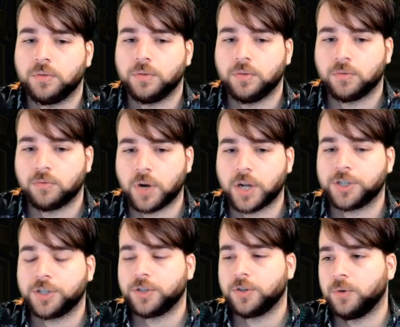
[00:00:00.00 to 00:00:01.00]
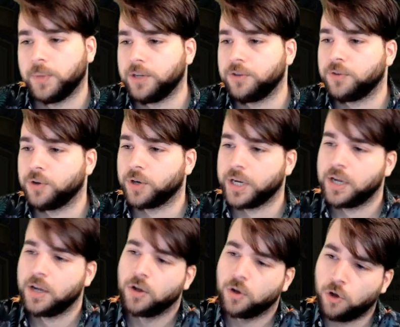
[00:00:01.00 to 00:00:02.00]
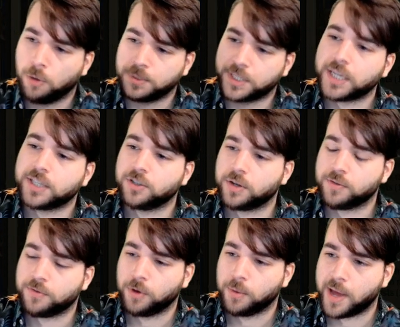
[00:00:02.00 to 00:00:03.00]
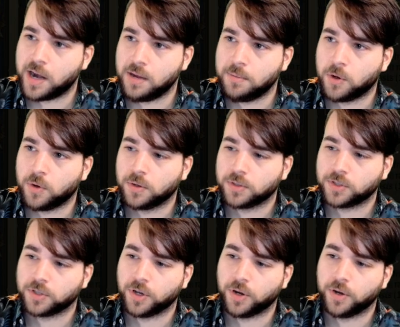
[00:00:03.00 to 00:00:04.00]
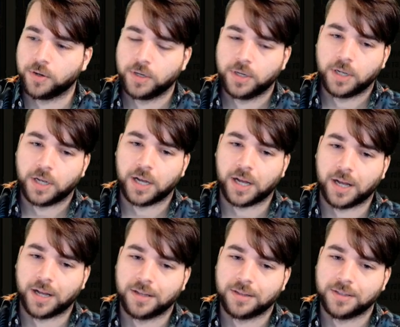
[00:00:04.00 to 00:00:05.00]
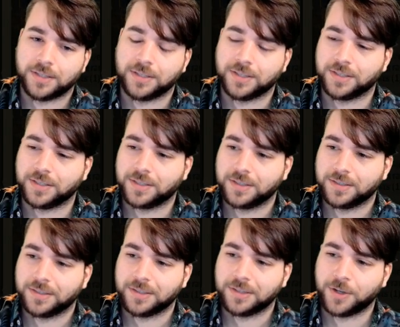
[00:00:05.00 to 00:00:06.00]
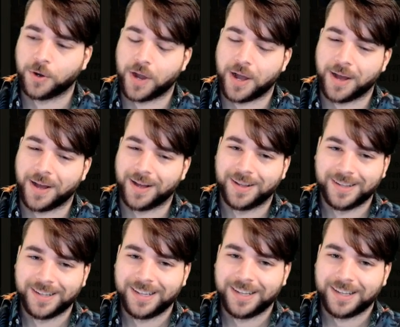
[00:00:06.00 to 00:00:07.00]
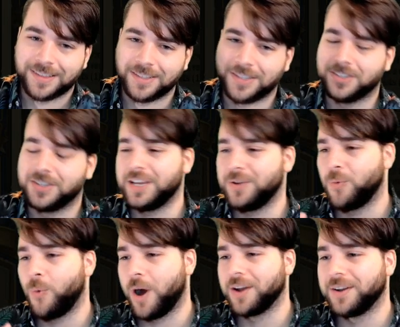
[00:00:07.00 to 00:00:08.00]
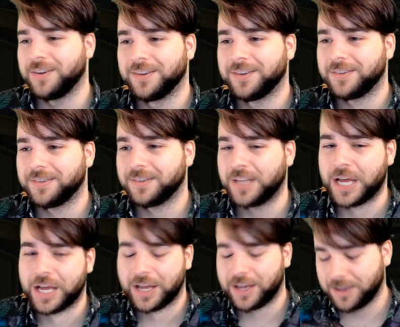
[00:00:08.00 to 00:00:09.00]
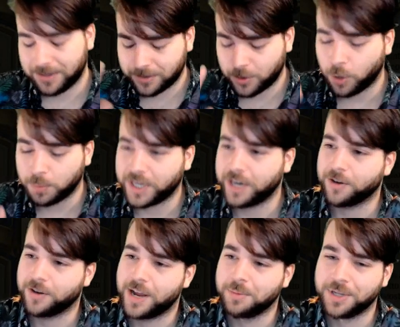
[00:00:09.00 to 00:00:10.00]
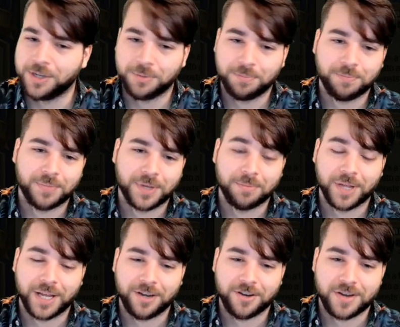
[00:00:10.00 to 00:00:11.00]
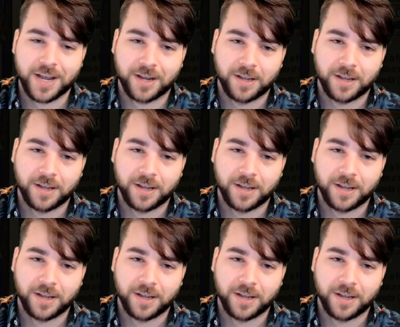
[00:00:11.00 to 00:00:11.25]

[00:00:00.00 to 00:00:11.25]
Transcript: Rush, Windfury. Corpse Taker's not in the format anymore, so this isn't the one Corpse Taker enabler you can play in your deck.